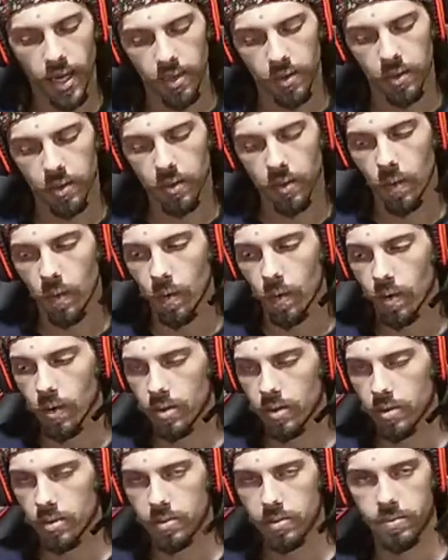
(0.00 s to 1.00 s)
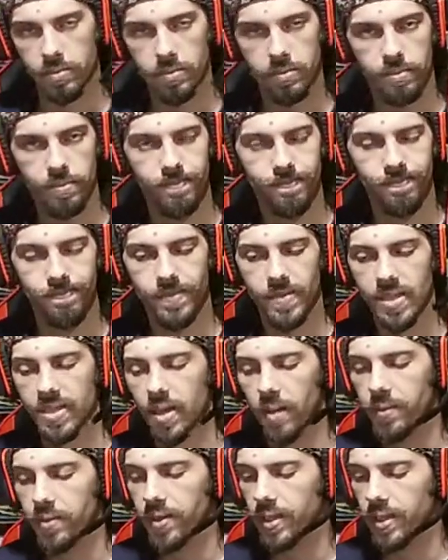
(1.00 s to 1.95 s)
or something.